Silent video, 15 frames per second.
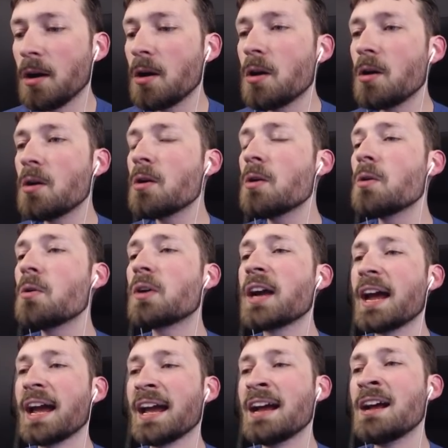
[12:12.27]
Oh,
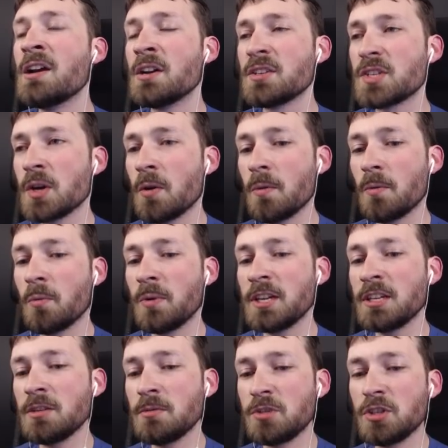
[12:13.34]
okay, so
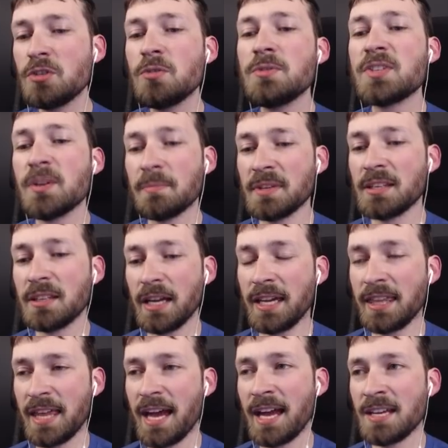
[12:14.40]
when you do something
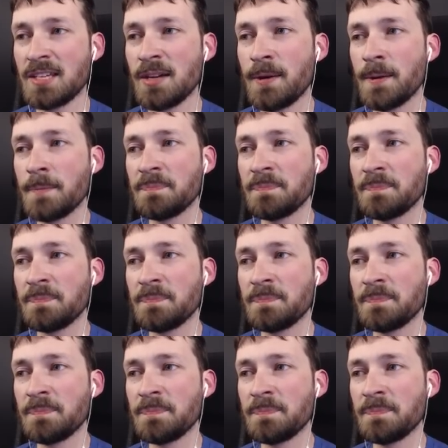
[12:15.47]
like that,